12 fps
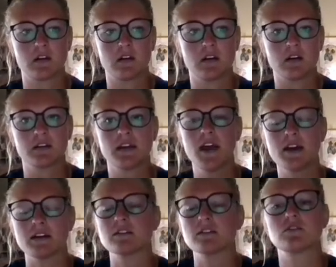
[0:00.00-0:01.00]
Yeah,
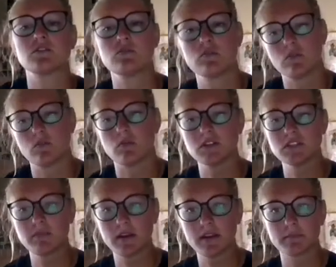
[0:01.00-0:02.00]
so once
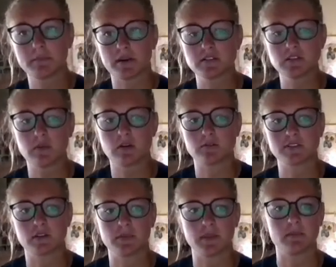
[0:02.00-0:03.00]
my bouncy ball was
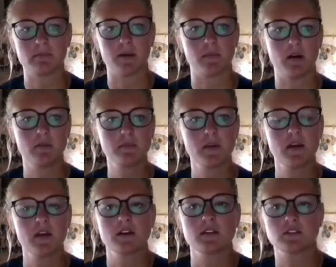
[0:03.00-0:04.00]
complete, my mom
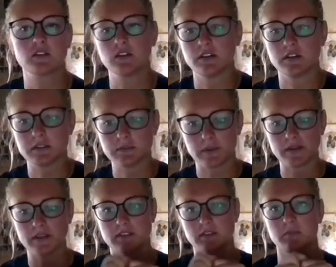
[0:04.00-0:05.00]
started explaining
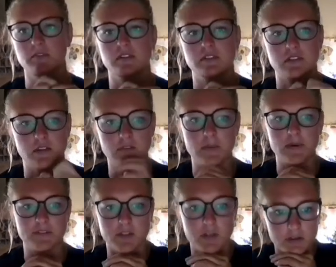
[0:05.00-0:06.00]
some of the stuff about
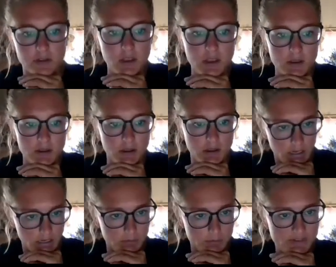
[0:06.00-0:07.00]
the
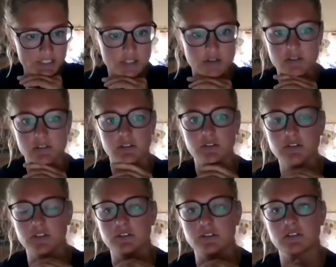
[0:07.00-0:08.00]
mixture and
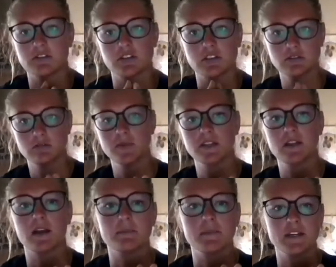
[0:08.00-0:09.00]
solutions. She told me that a
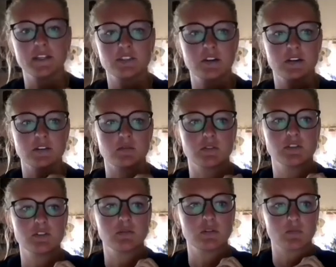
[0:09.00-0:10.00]
mixture is when
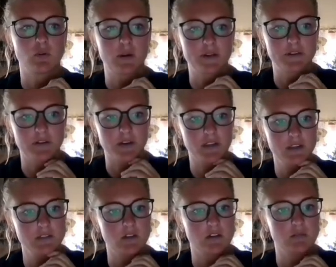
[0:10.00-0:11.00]
two or more
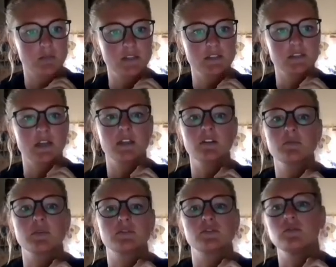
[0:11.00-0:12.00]
ingredients are mixed together
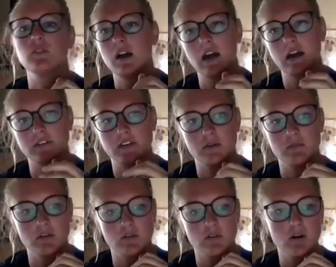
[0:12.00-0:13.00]
but do not have a
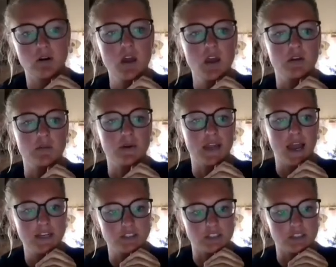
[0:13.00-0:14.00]
chemical
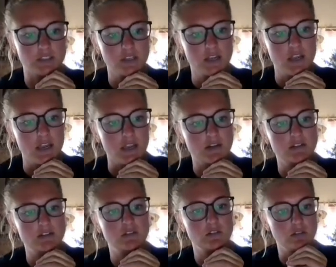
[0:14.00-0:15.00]
reaction. And a
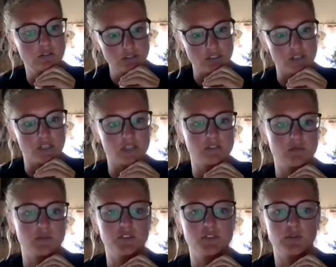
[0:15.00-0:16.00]
solution is when
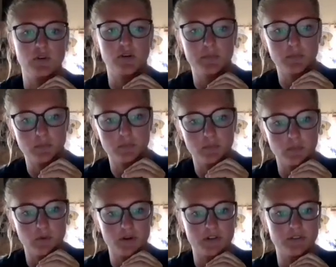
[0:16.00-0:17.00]
two or more
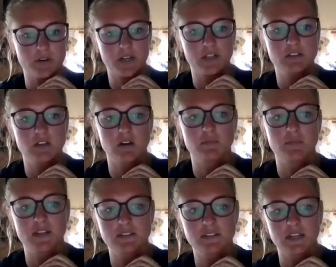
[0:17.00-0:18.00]
ingredients are
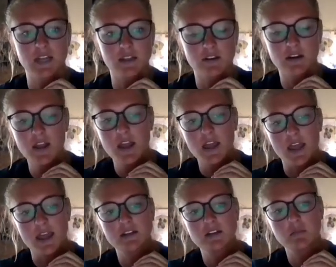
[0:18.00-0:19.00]
mixed together
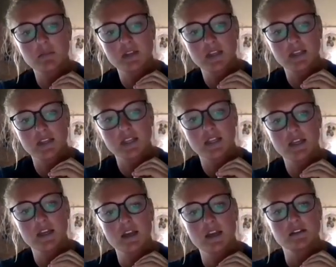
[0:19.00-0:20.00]
and completely
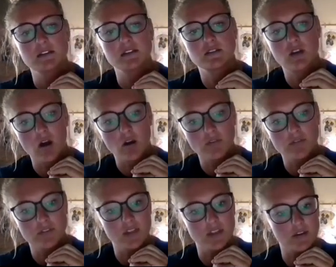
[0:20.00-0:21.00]
dissolve.
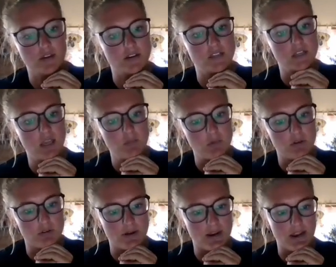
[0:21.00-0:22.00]
There is a chemical
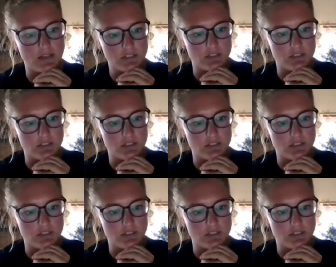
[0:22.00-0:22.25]
reaction.